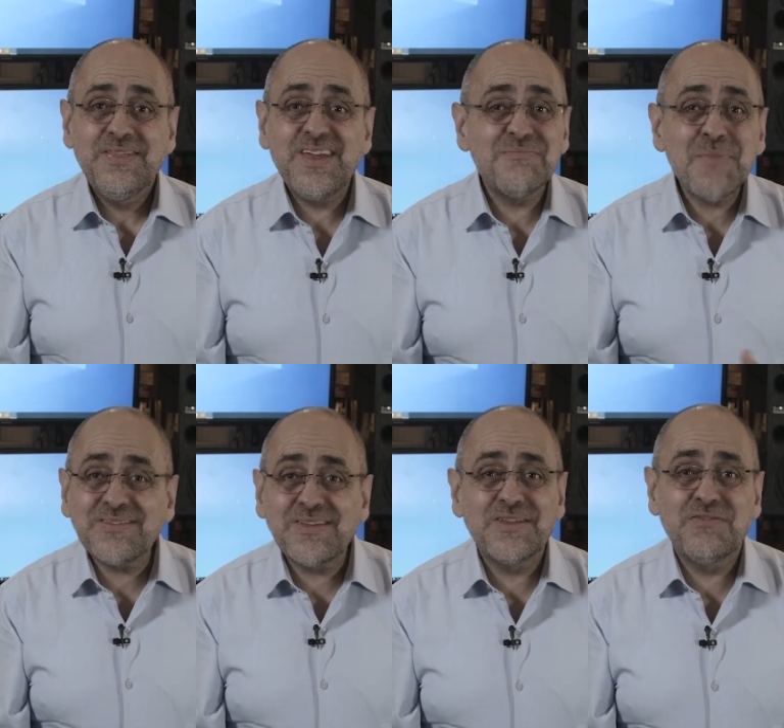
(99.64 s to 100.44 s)
There's
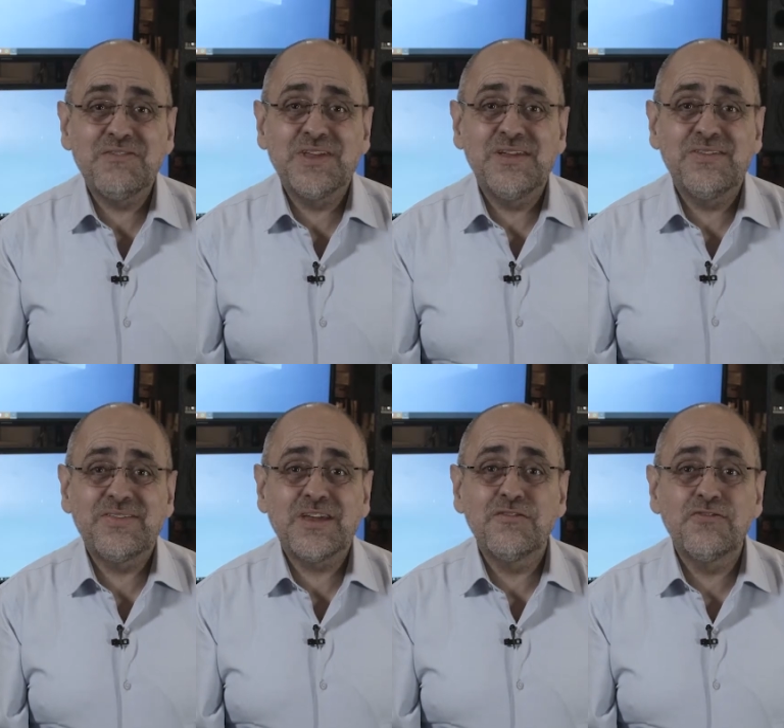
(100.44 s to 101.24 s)
masses of evidence
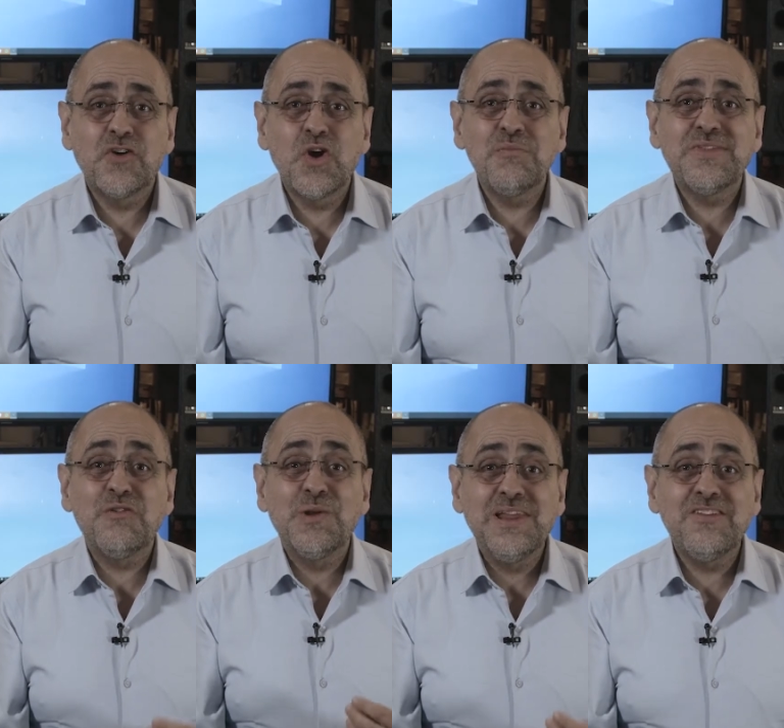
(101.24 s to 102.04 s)
that confirms that
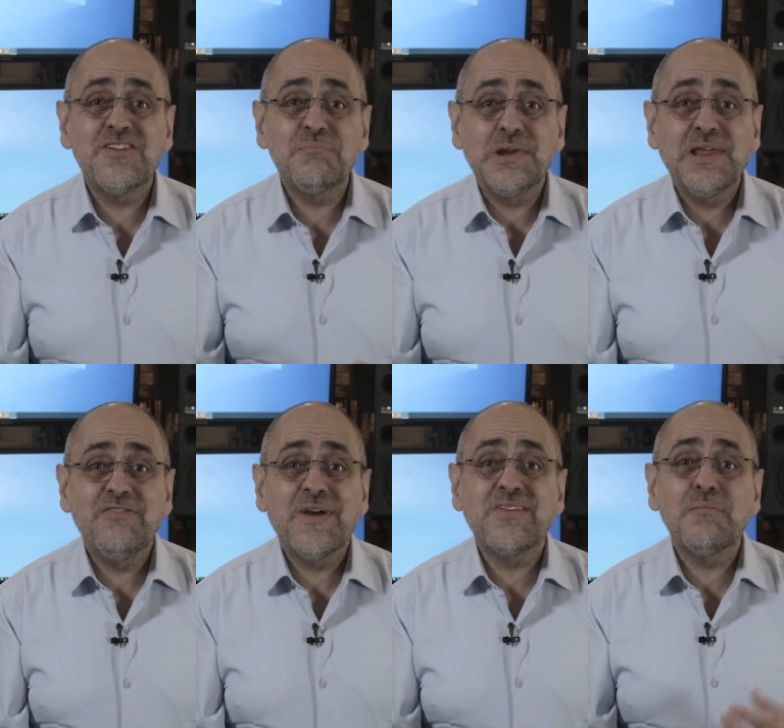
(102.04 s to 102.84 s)
religious
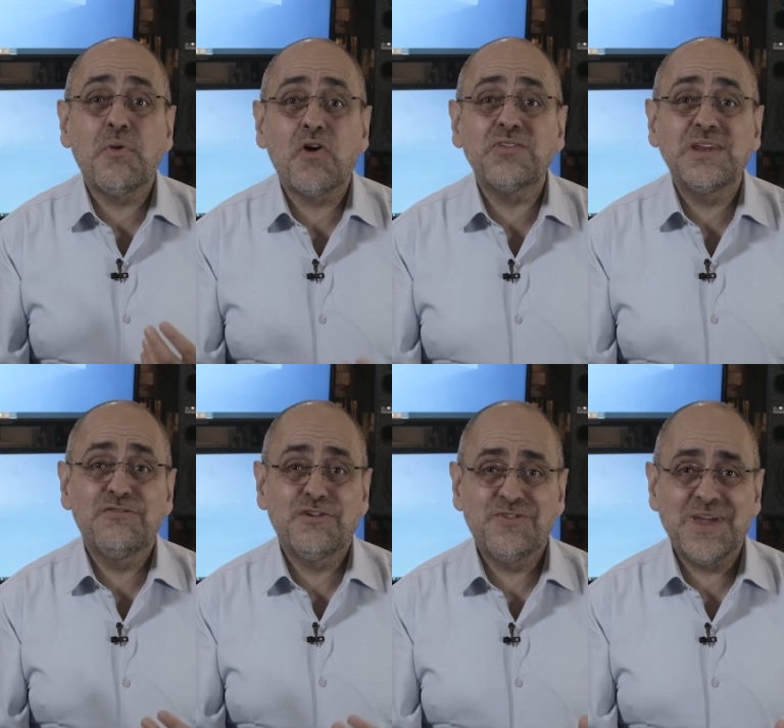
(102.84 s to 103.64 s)
belief has a positive
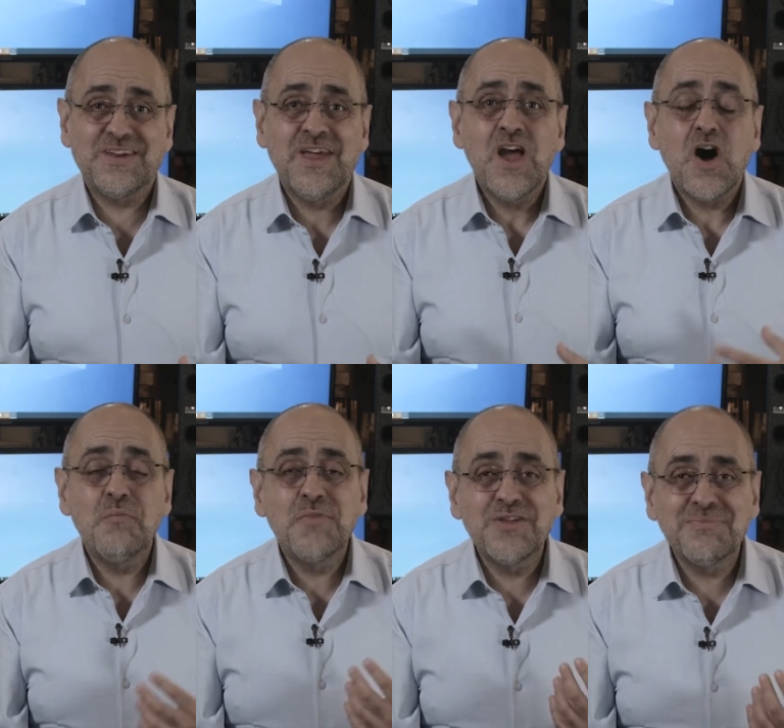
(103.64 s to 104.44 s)
effect
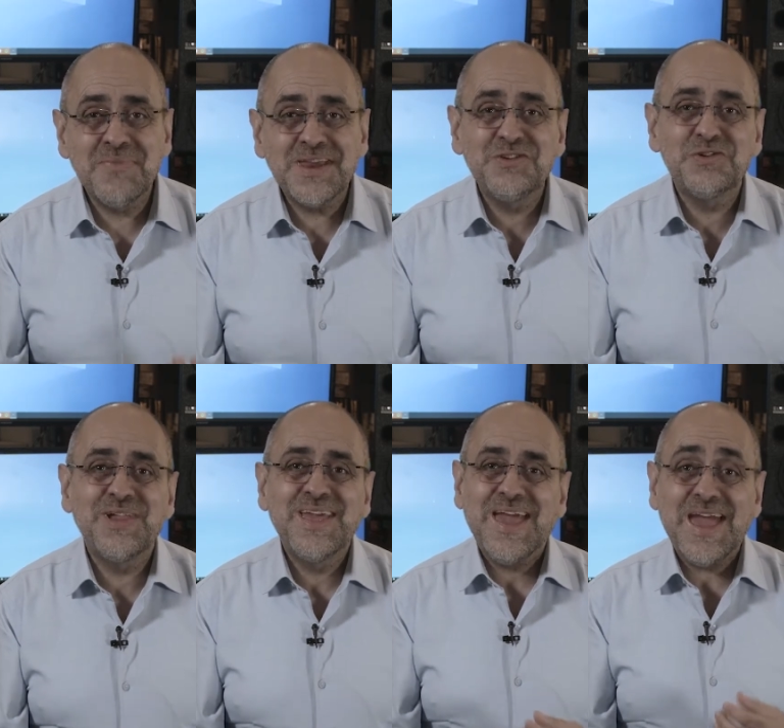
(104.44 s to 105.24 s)
on both mental
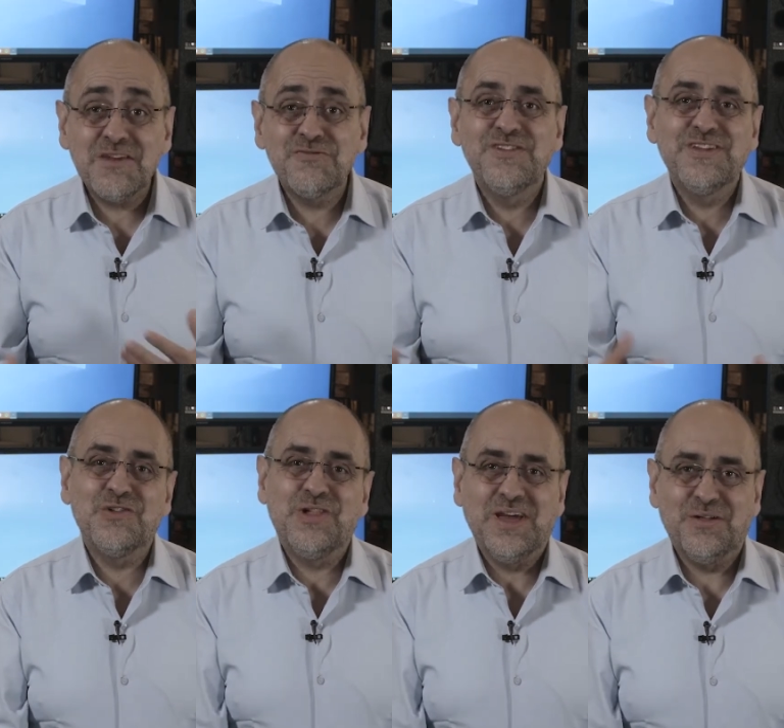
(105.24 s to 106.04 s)
and
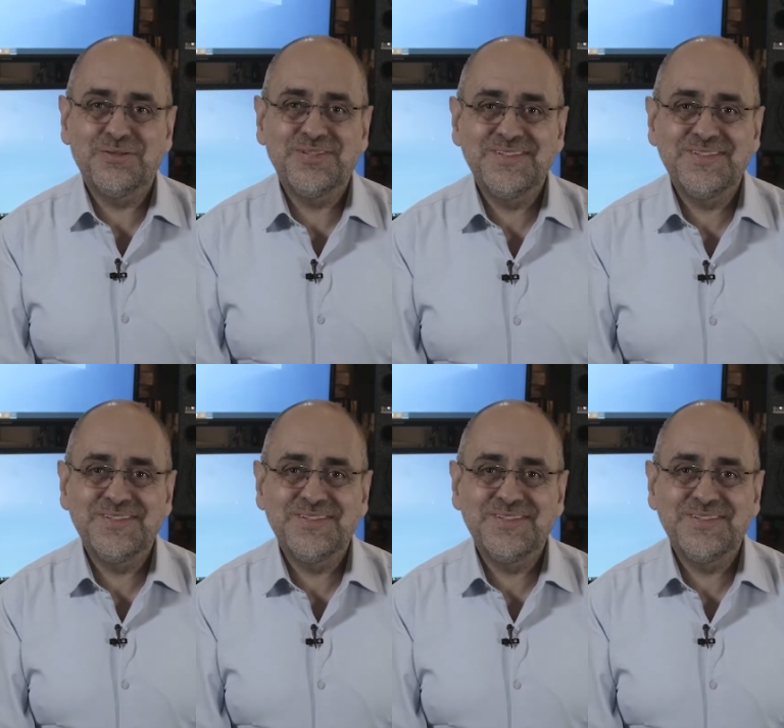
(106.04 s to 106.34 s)
physical health.